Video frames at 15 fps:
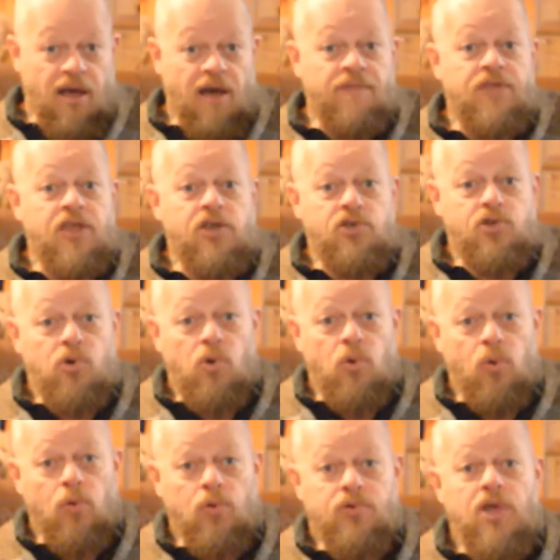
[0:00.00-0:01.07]
of these
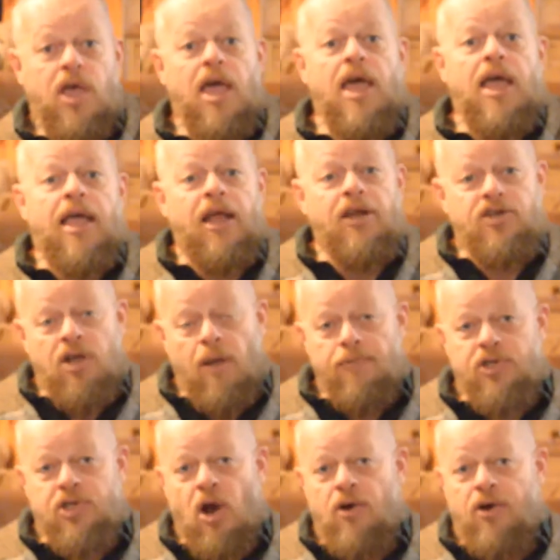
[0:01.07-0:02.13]
tools can
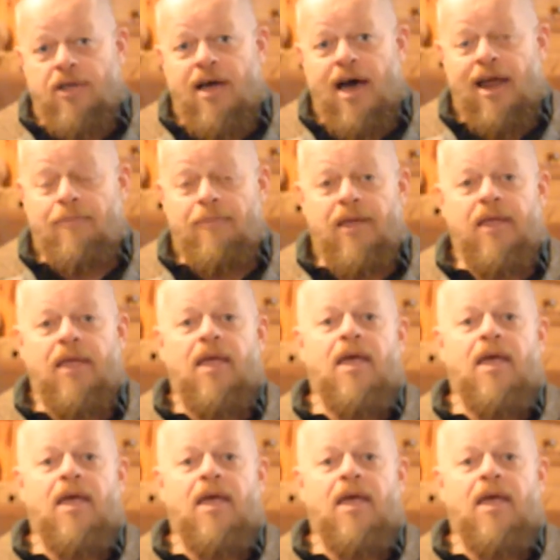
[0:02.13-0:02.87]
jumpstart an economy.